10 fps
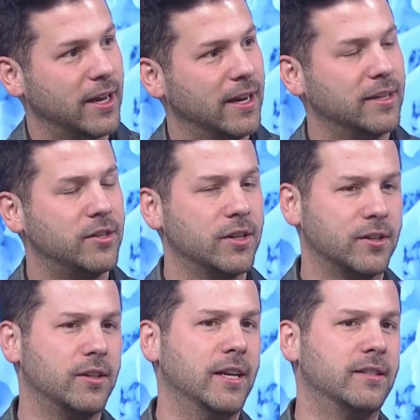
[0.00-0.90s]
And it's
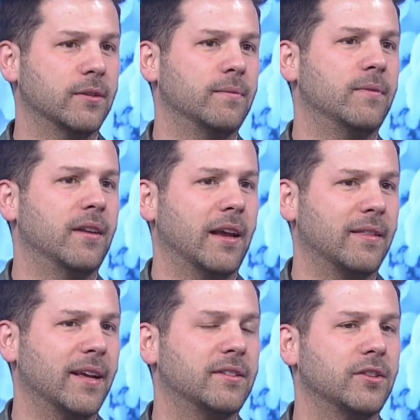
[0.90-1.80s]
just, it's a,
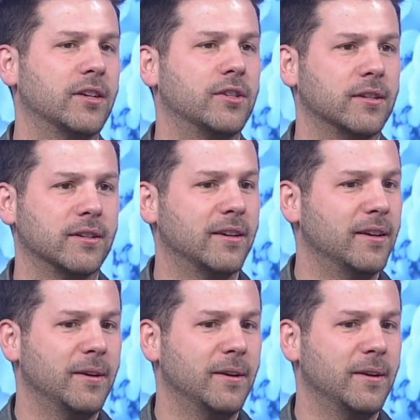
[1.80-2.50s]
like, that's such a